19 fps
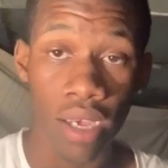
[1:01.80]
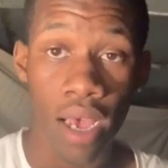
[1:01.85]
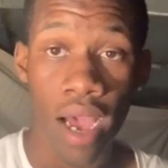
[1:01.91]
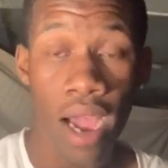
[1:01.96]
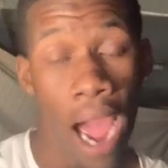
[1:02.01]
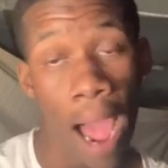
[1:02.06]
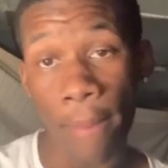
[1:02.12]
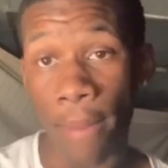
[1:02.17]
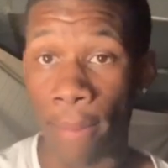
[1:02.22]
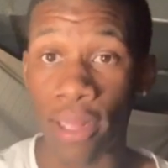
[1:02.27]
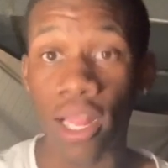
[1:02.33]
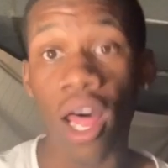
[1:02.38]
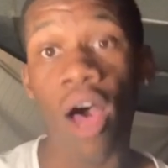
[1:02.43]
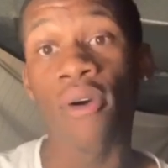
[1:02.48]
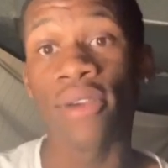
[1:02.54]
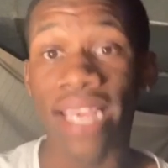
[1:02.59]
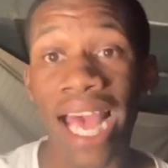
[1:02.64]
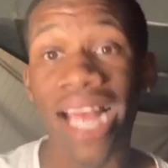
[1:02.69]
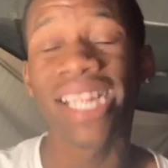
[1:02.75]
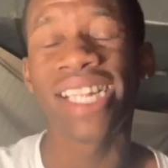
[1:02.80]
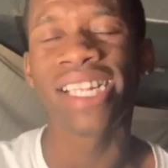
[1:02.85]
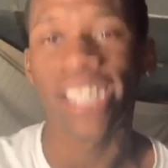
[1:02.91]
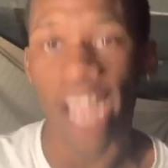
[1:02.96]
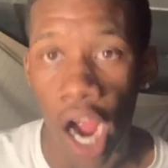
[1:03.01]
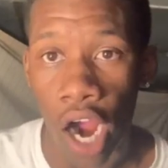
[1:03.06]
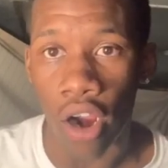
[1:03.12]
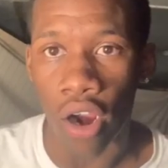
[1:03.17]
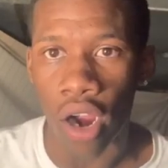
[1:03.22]
Comment below, yes,
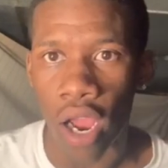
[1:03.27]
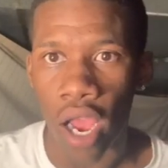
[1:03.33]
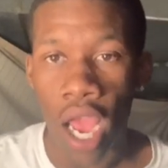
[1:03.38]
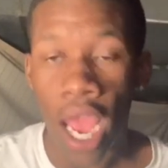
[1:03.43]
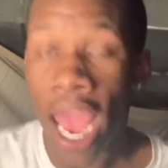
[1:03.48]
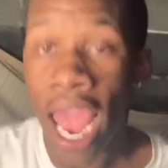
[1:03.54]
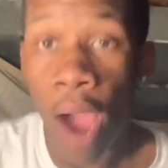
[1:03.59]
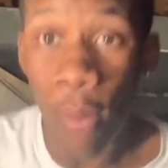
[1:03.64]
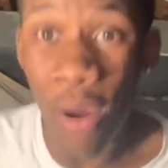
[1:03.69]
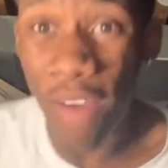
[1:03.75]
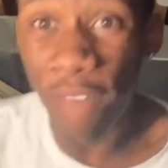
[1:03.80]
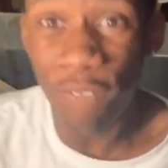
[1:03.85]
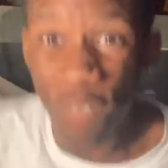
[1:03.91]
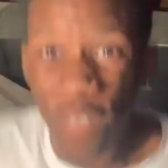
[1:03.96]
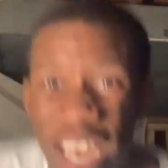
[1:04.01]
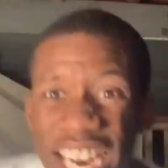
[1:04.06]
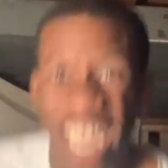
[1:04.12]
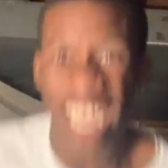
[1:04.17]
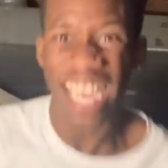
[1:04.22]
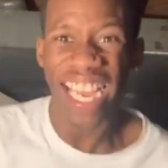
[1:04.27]
sir. And we finna